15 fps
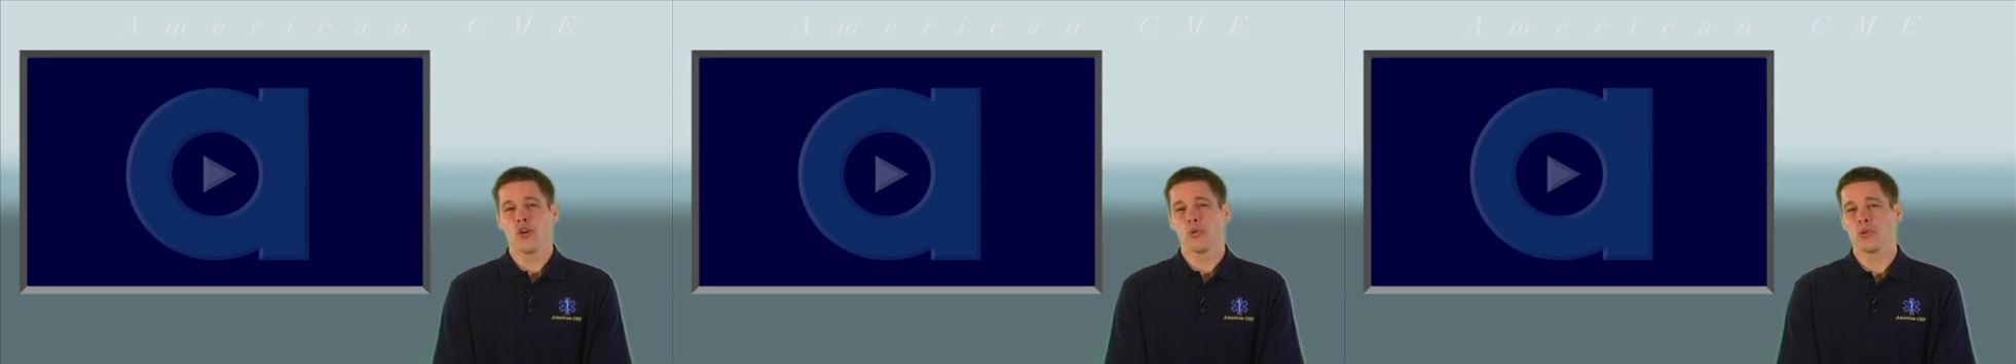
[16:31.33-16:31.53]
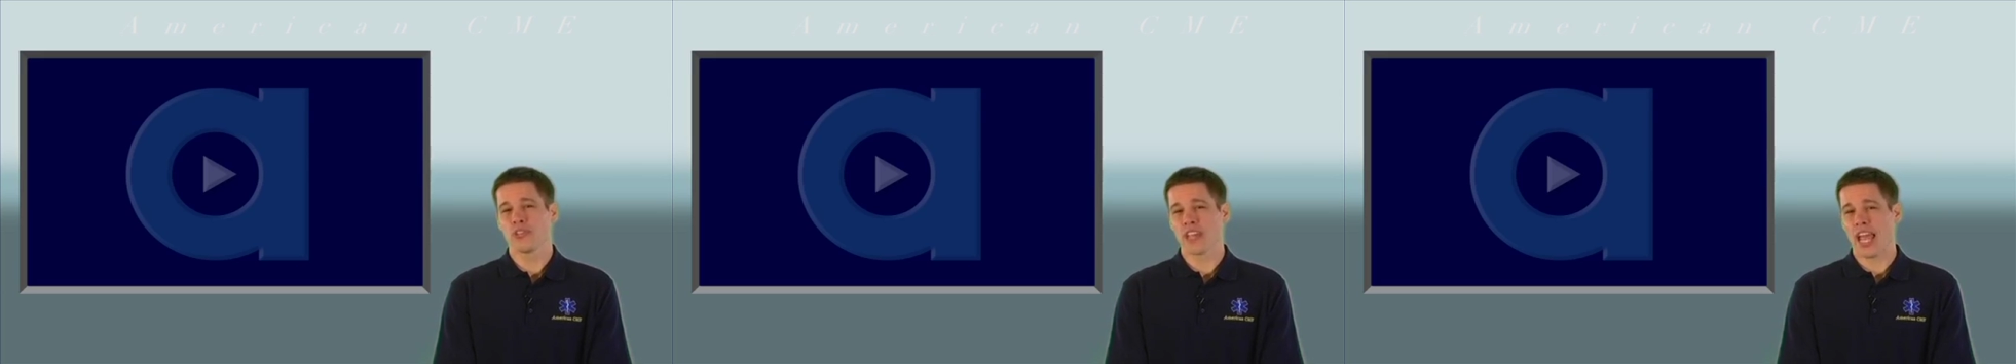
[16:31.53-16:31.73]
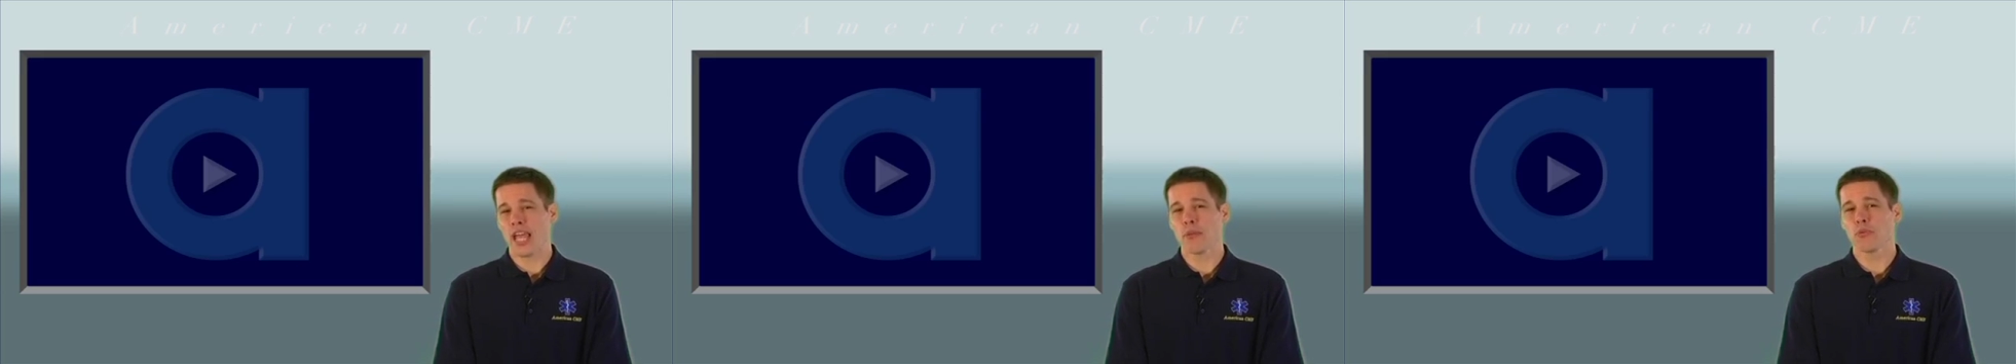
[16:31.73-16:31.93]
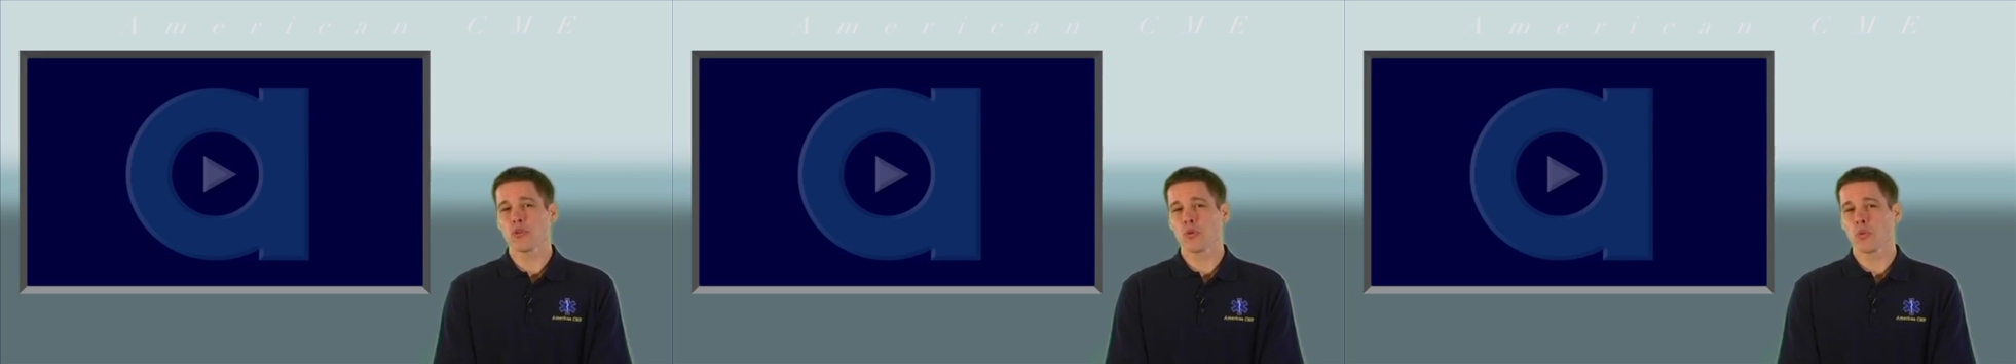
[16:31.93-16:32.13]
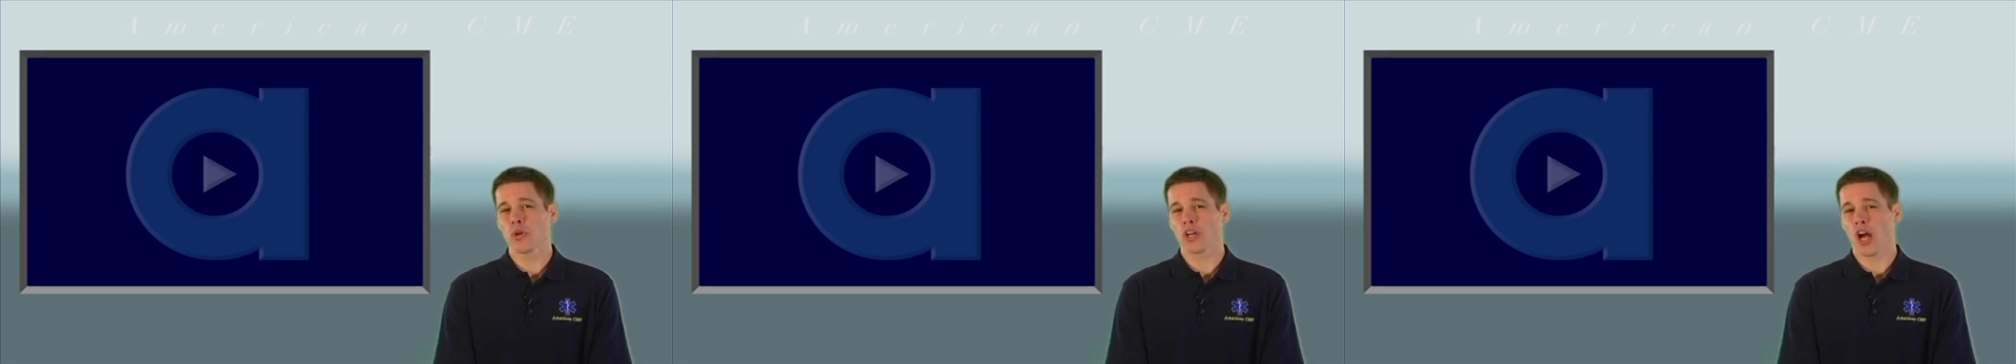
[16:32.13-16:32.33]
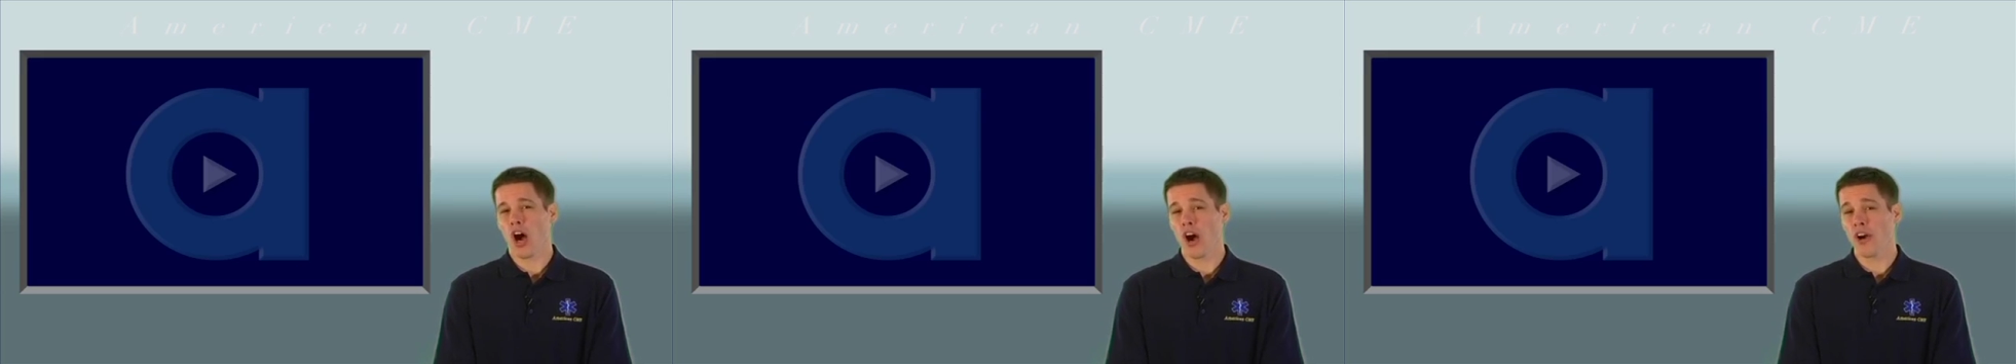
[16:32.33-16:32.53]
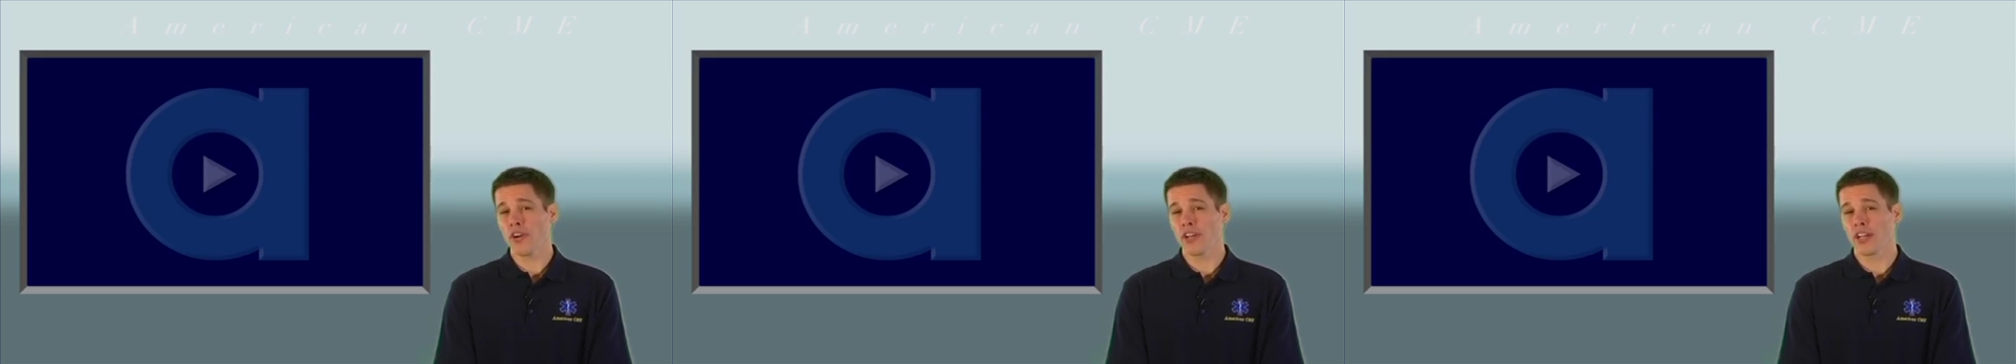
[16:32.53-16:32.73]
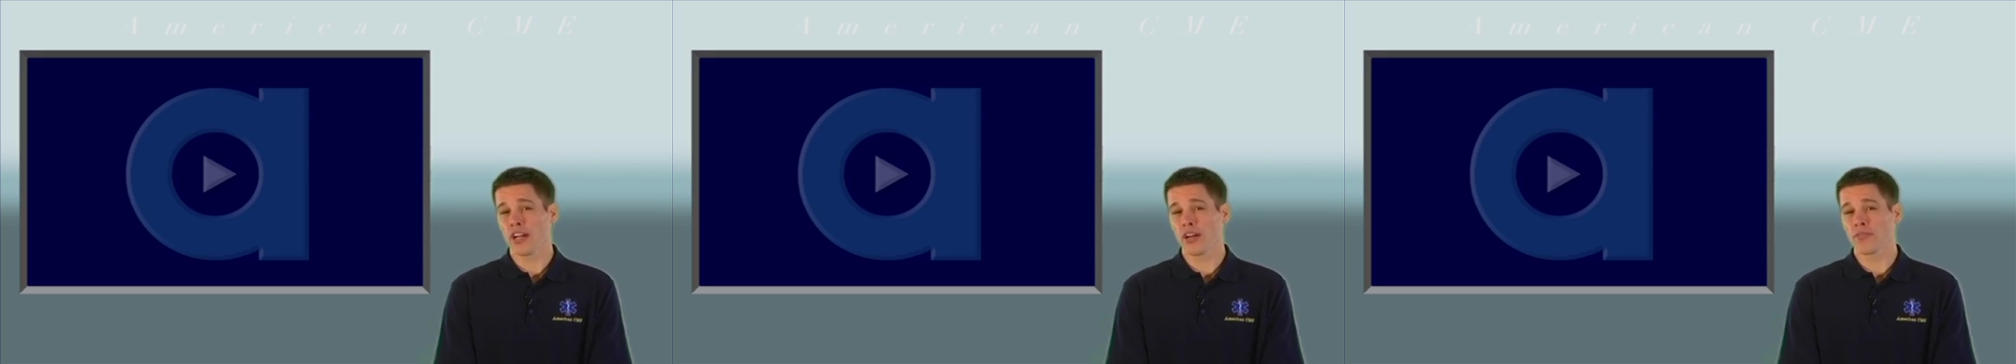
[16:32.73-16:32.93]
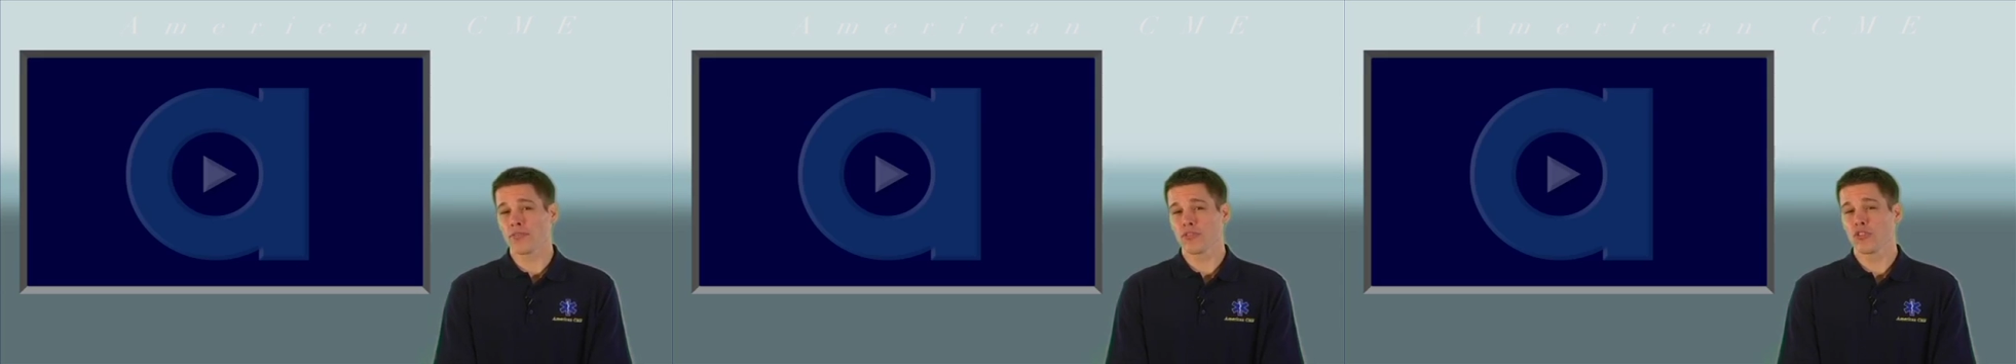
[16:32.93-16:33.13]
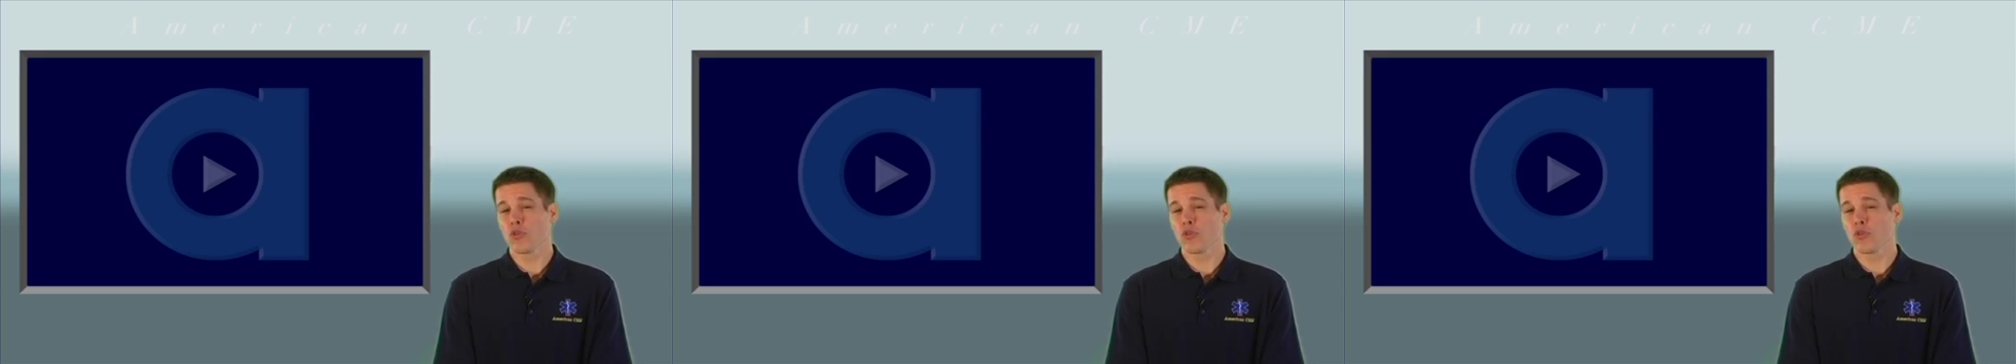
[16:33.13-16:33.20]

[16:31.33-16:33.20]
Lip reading: who is able to work hard enough